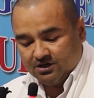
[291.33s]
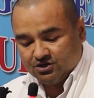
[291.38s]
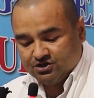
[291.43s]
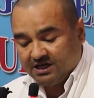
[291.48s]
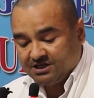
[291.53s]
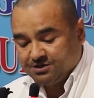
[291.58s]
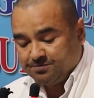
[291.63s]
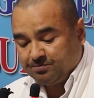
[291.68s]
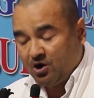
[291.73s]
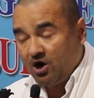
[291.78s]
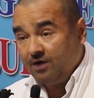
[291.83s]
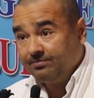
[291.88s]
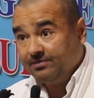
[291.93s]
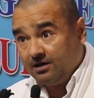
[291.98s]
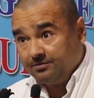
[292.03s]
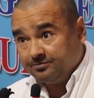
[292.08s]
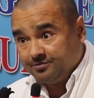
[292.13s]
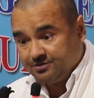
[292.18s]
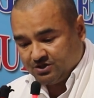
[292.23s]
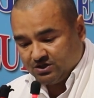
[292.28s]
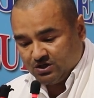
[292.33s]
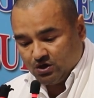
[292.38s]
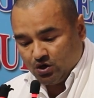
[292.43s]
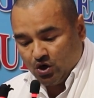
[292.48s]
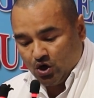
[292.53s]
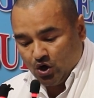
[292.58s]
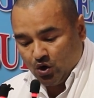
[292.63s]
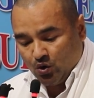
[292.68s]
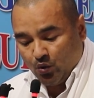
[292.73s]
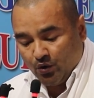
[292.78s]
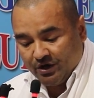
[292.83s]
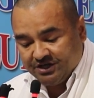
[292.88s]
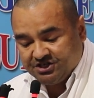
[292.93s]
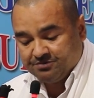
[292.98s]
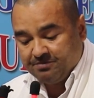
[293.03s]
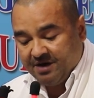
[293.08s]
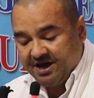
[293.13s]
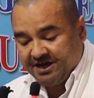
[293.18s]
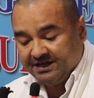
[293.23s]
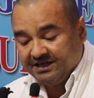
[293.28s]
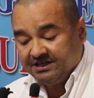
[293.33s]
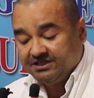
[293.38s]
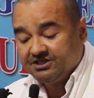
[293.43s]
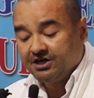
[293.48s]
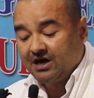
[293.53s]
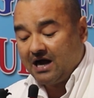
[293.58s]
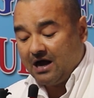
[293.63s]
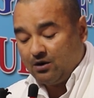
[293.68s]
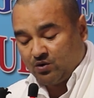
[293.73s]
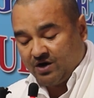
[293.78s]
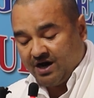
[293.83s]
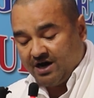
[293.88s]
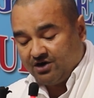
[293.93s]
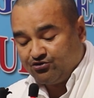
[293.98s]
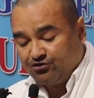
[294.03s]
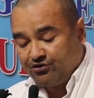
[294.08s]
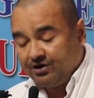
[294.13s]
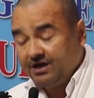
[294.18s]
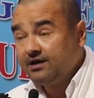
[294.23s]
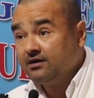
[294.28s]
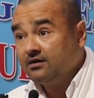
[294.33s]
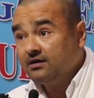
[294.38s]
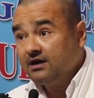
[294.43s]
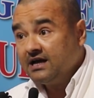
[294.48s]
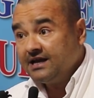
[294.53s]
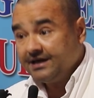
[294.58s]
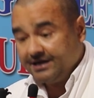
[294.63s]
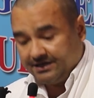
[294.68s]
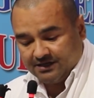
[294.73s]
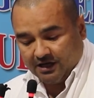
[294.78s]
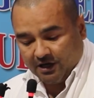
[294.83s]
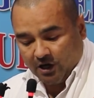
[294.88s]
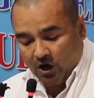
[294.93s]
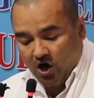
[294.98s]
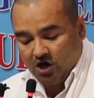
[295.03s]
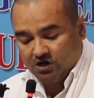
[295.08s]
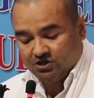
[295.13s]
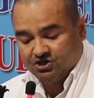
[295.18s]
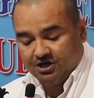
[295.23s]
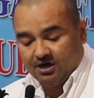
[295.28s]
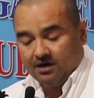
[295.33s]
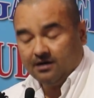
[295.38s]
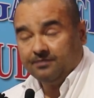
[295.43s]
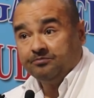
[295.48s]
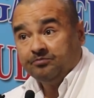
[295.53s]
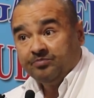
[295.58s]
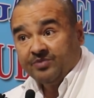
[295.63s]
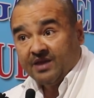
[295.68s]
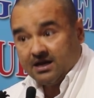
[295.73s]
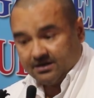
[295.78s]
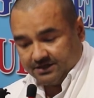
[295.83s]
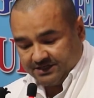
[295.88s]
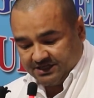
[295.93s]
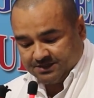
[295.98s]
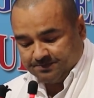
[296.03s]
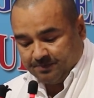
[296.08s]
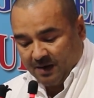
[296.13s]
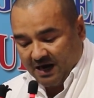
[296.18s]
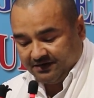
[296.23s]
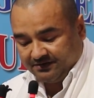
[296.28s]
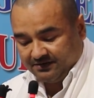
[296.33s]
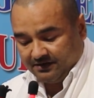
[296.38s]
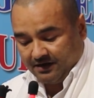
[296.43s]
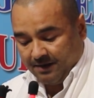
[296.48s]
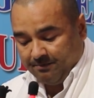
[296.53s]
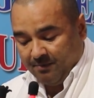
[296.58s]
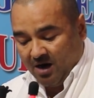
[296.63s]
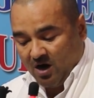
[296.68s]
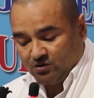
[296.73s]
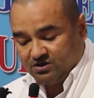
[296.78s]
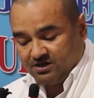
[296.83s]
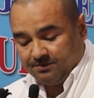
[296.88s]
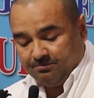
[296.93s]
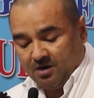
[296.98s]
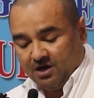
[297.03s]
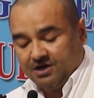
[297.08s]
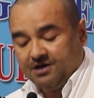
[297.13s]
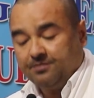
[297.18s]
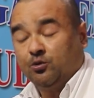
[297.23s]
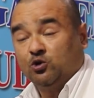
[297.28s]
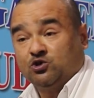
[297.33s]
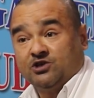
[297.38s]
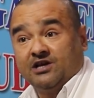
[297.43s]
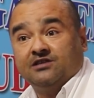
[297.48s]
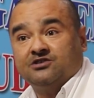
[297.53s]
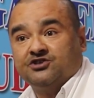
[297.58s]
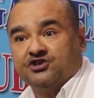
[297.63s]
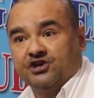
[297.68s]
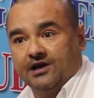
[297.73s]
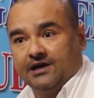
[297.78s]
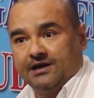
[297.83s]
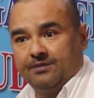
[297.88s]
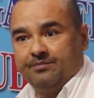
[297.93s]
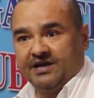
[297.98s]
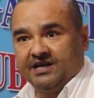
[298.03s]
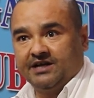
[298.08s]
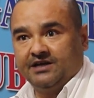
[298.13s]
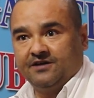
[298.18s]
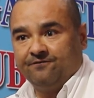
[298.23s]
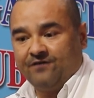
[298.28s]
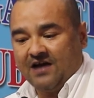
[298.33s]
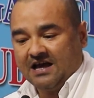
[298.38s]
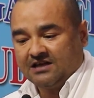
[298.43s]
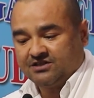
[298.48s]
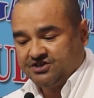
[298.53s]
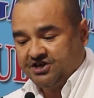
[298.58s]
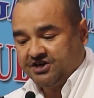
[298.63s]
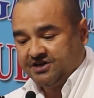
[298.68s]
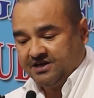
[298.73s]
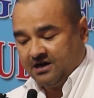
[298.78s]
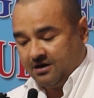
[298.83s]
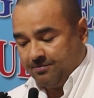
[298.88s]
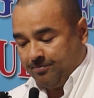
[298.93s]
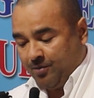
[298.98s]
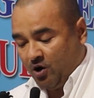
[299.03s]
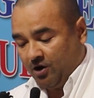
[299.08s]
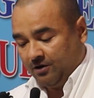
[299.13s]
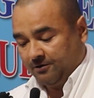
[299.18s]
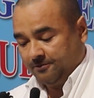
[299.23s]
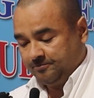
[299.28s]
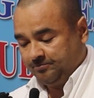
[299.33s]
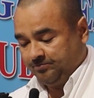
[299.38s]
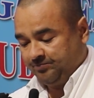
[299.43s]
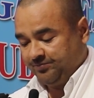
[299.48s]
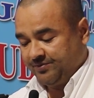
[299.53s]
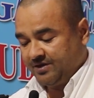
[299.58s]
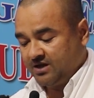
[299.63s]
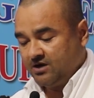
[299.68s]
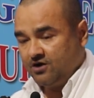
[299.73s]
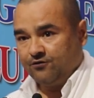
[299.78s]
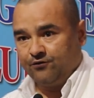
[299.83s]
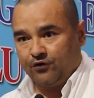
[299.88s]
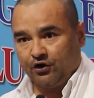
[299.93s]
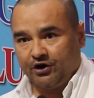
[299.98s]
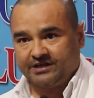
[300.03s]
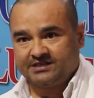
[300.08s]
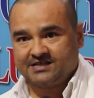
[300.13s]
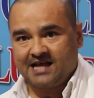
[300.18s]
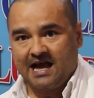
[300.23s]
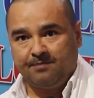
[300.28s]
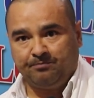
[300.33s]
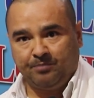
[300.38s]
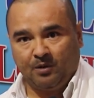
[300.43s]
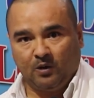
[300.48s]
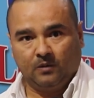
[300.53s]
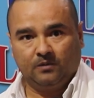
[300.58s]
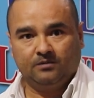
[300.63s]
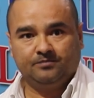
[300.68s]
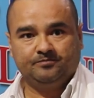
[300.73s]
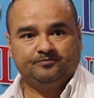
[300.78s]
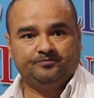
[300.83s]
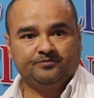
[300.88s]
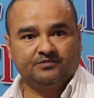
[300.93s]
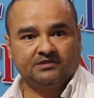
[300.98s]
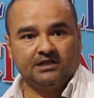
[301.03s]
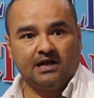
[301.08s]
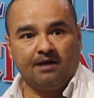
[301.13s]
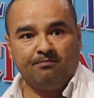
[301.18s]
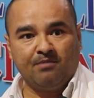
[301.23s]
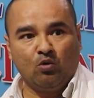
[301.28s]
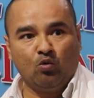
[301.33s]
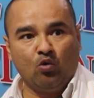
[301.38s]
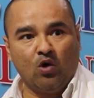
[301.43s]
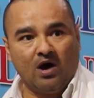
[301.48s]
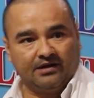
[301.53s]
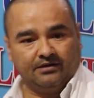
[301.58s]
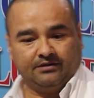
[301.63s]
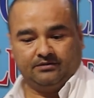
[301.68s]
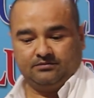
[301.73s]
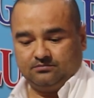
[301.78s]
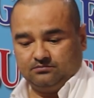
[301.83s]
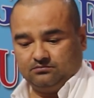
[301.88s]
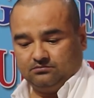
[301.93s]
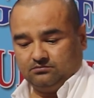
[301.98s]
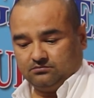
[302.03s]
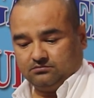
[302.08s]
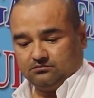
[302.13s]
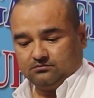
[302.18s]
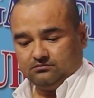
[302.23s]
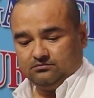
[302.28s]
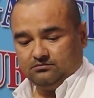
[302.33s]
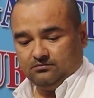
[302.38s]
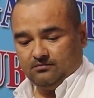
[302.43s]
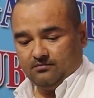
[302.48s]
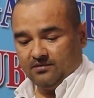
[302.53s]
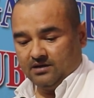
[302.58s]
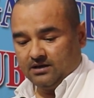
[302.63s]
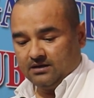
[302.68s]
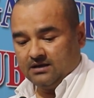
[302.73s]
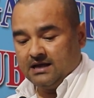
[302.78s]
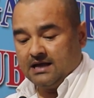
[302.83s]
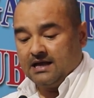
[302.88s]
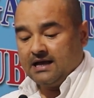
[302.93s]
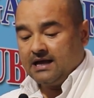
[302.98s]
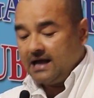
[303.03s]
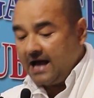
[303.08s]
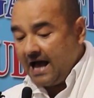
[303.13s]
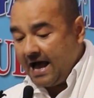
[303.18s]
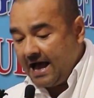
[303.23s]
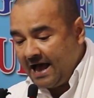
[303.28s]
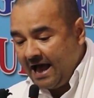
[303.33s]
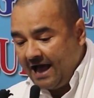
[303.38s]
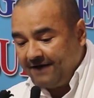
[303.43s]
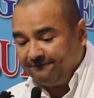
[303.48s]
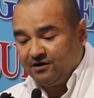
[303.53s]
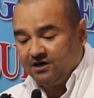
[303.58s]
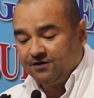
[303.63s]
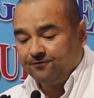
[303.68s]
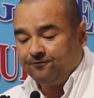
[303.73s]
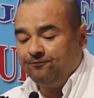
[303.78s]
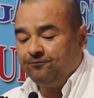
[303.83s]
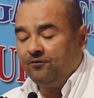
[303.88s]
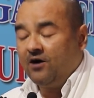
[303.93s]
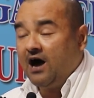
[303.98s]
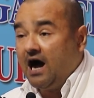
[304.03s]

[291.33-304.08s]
Such problems which may hinder our country in the long term despite the amount of money potentially being invested in Nepal. For example, number one, I have not